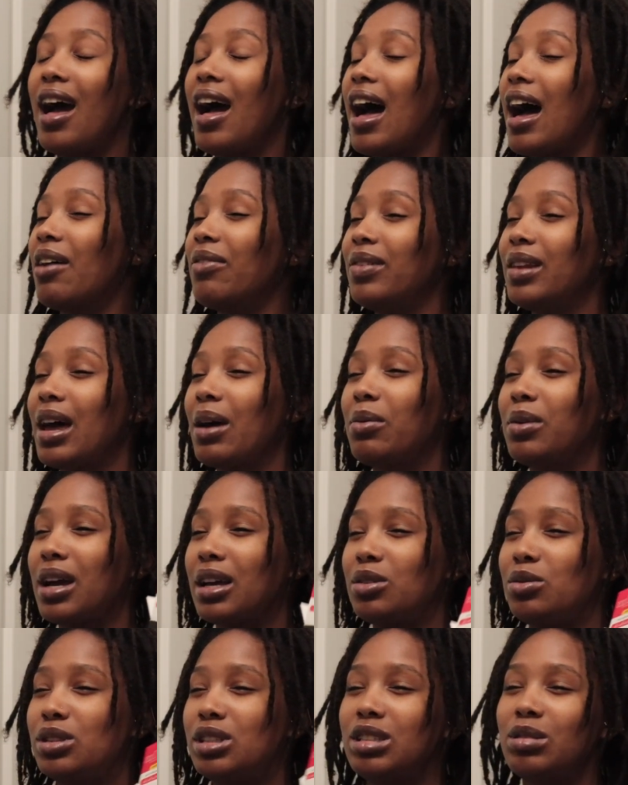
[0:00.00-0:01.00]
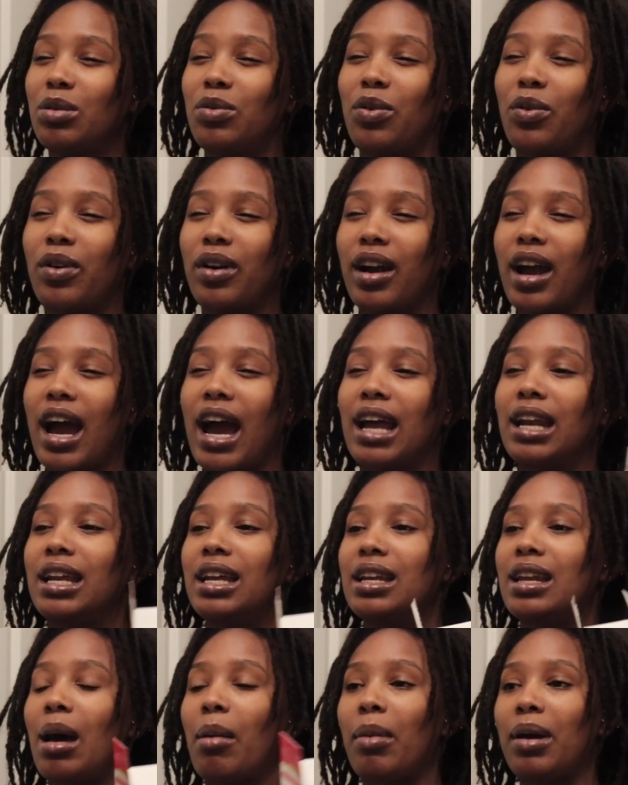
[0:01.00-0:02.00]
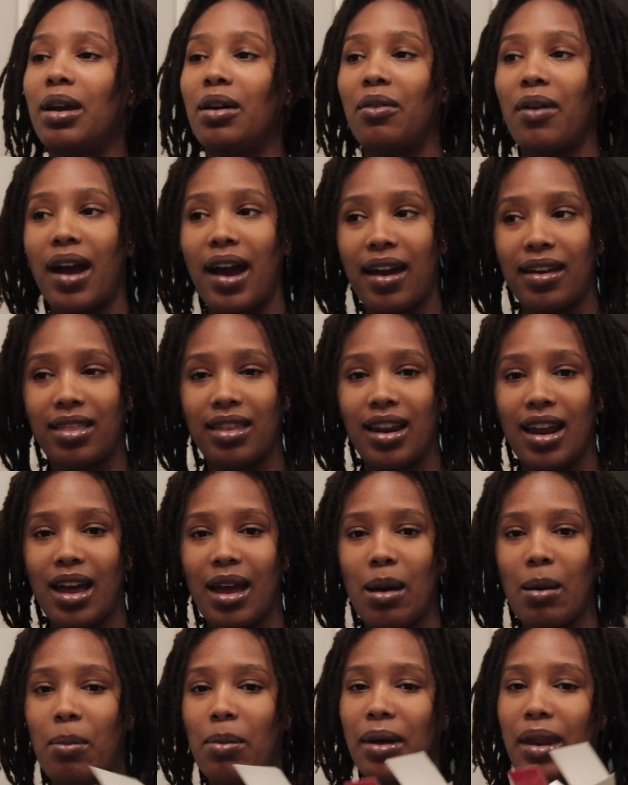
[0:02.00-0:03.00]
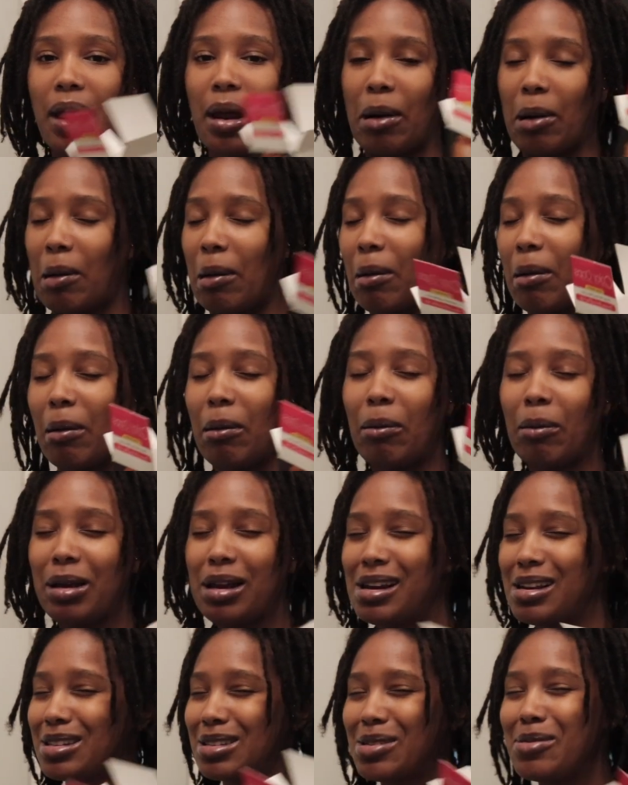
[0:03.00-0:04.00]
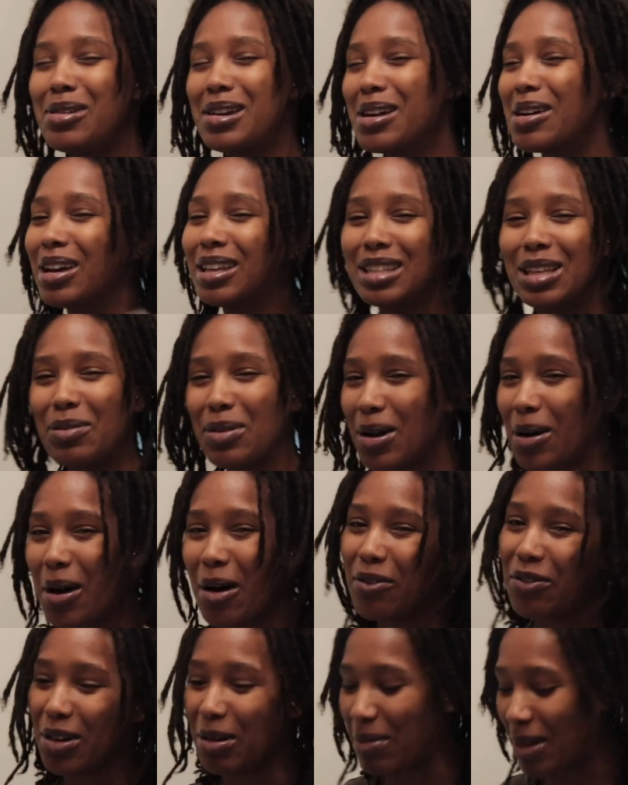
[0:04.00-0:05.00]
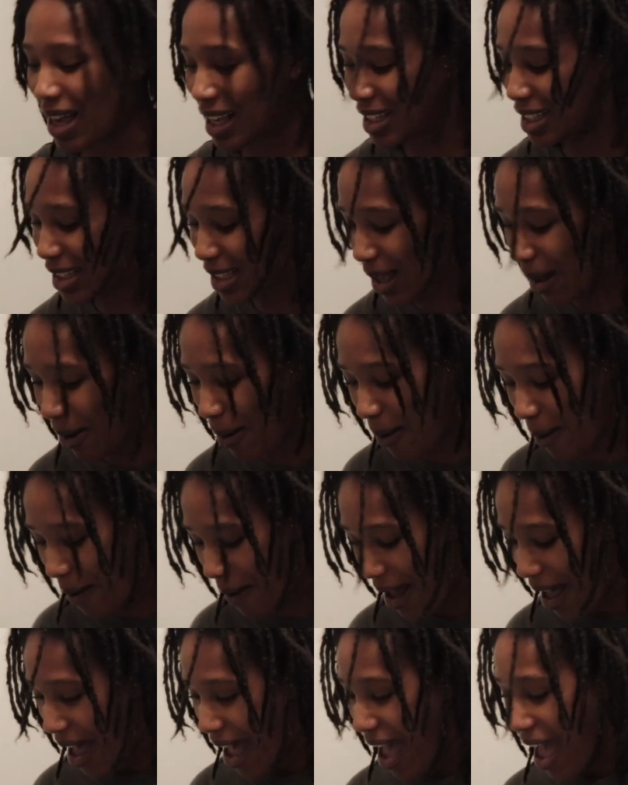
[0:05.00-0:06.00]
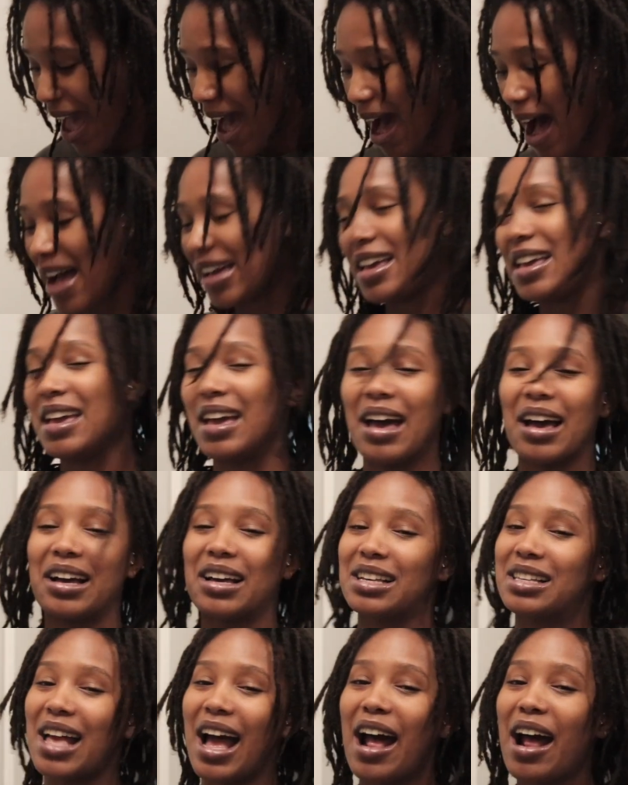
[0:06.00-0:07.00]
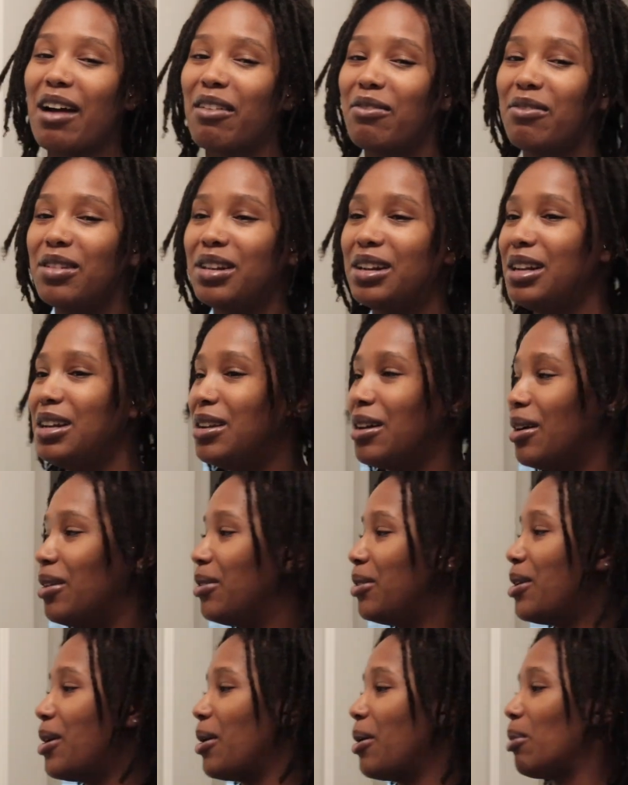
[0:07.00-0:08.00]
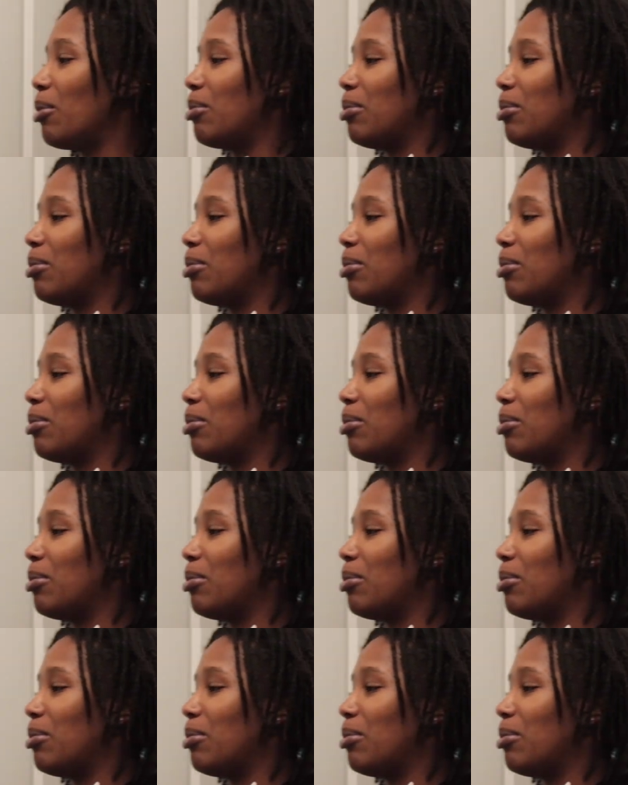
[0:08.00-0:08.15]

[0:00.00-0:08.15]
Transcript: I feel like when I used this before, I did dye my hair right after that, but I don't know. We gonna see. We gonna hope for the best. So yeah, because I really don't know.